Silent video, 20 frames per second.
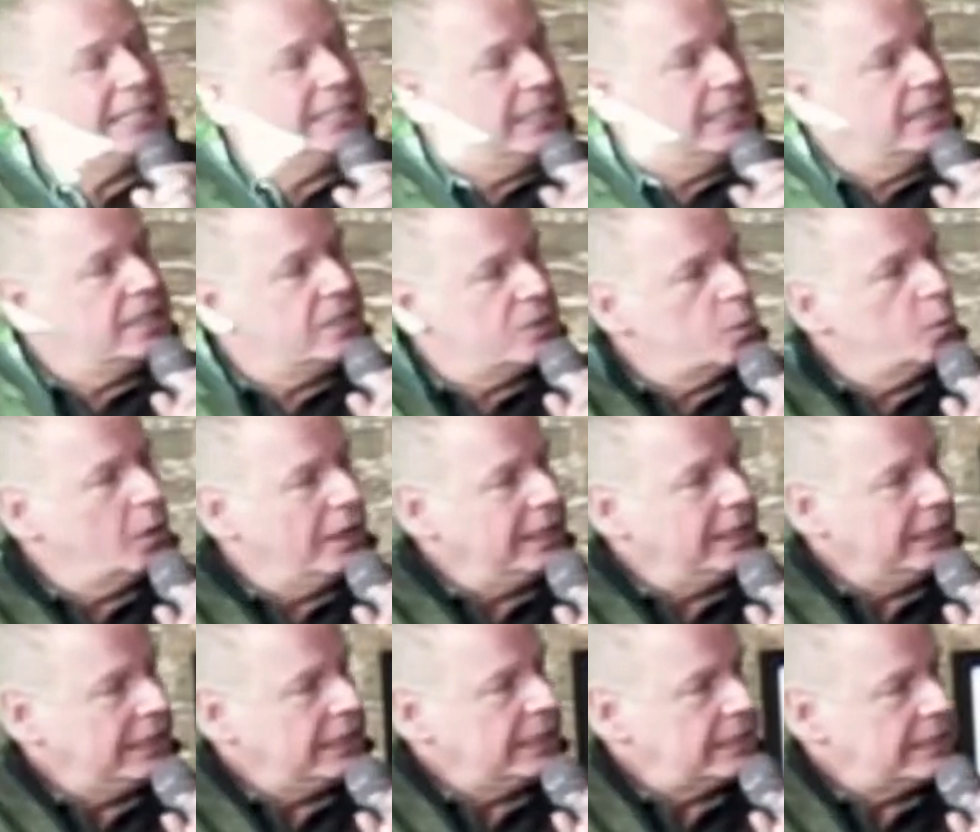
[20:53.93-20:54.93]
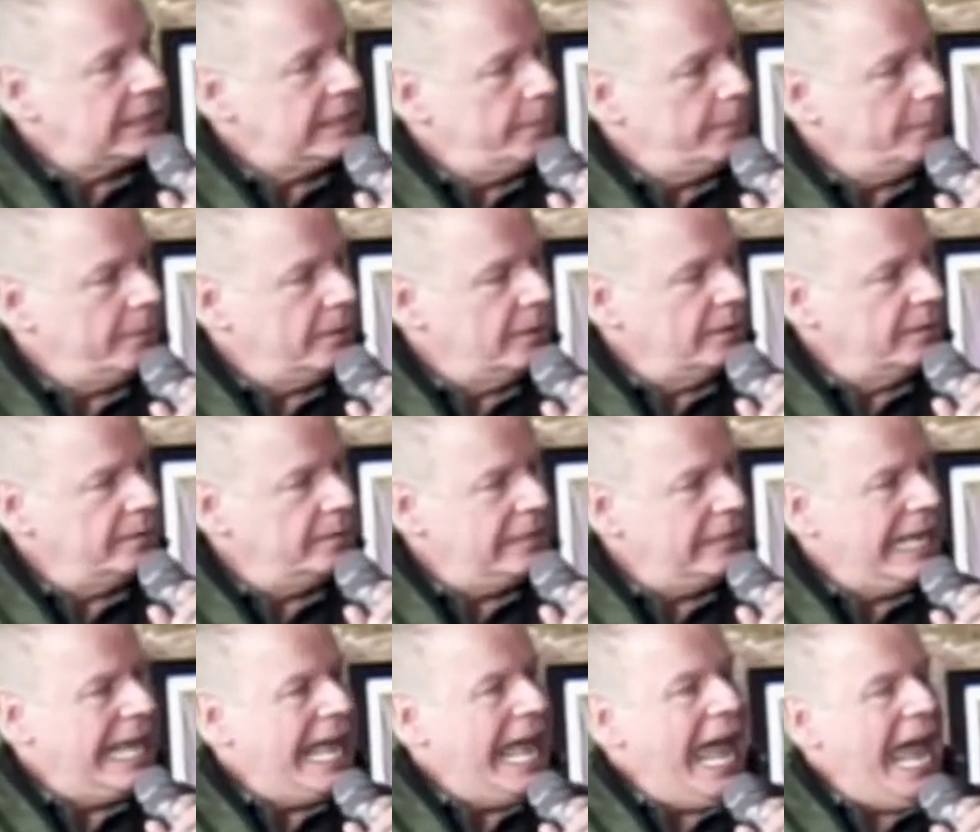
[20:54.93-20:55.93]
in this one little symbol.
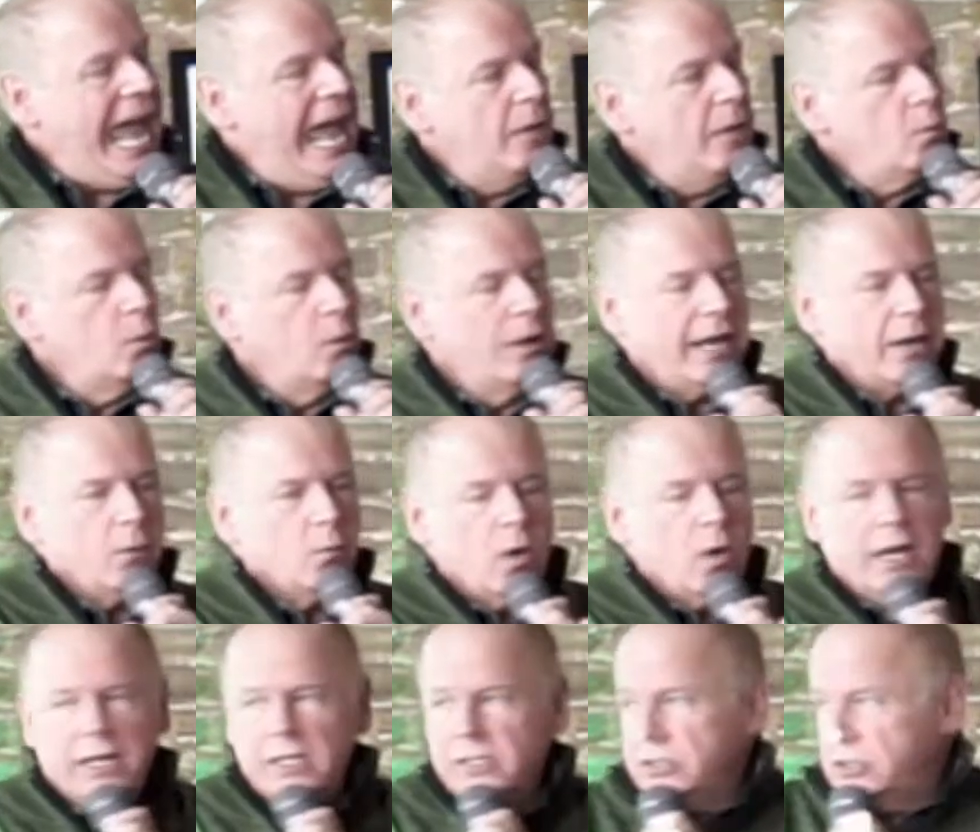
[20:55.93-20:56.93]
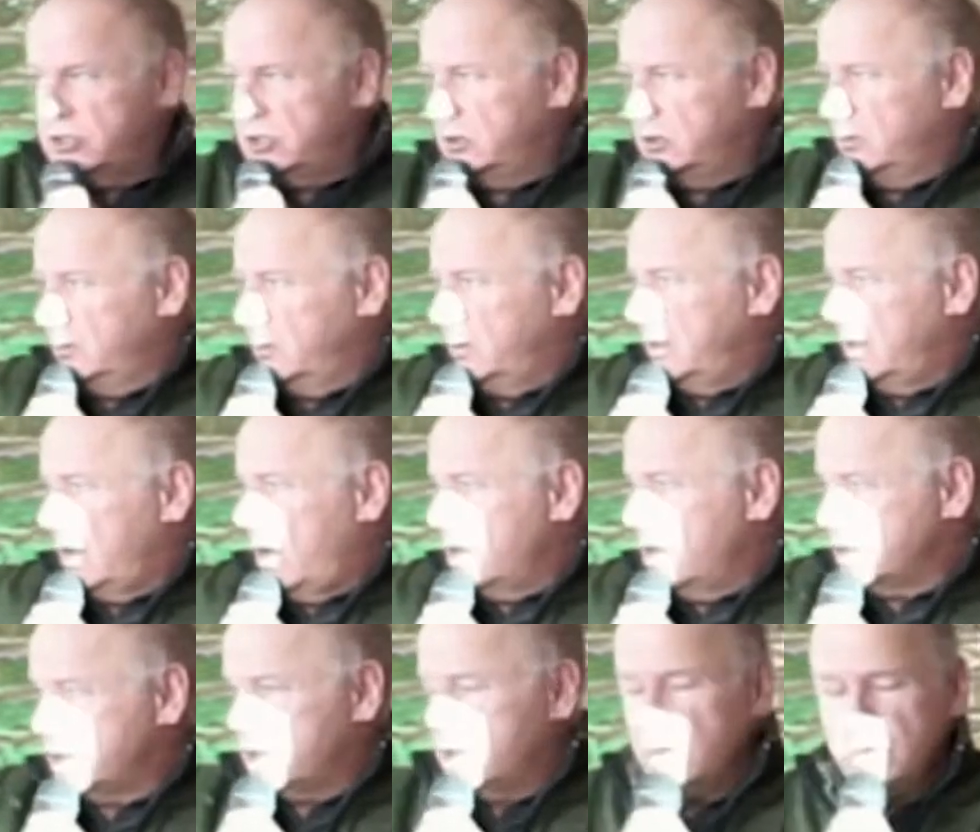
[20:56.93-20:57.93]
And what I want to do
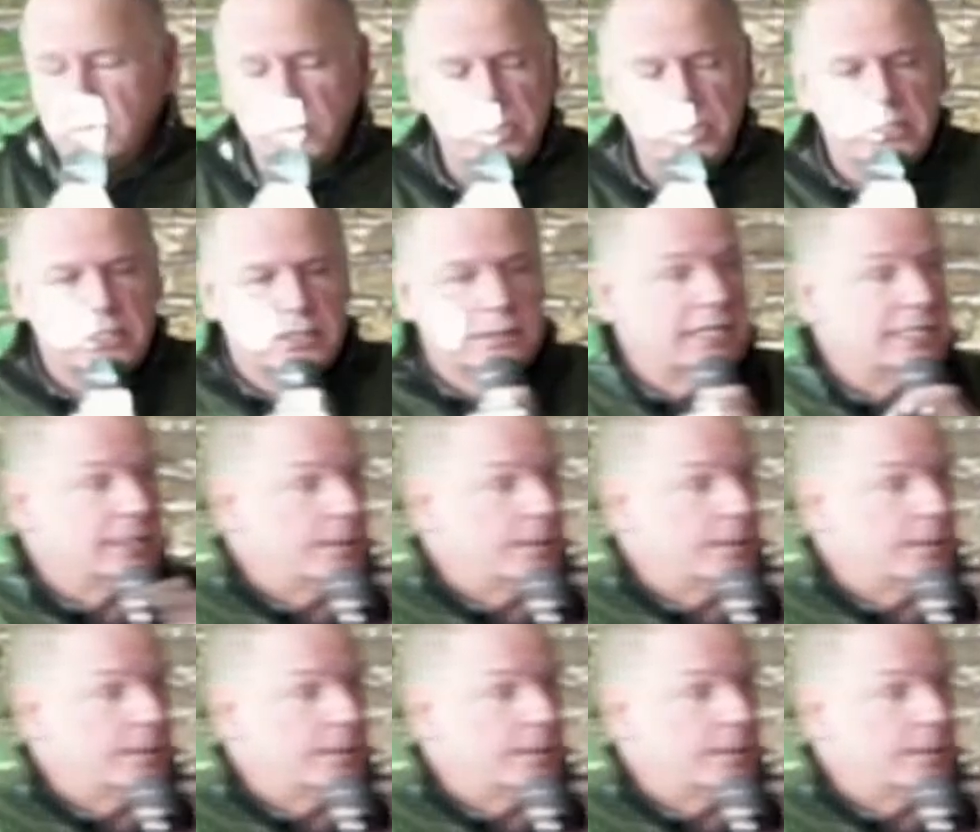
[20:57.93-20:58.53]
also, just because I'm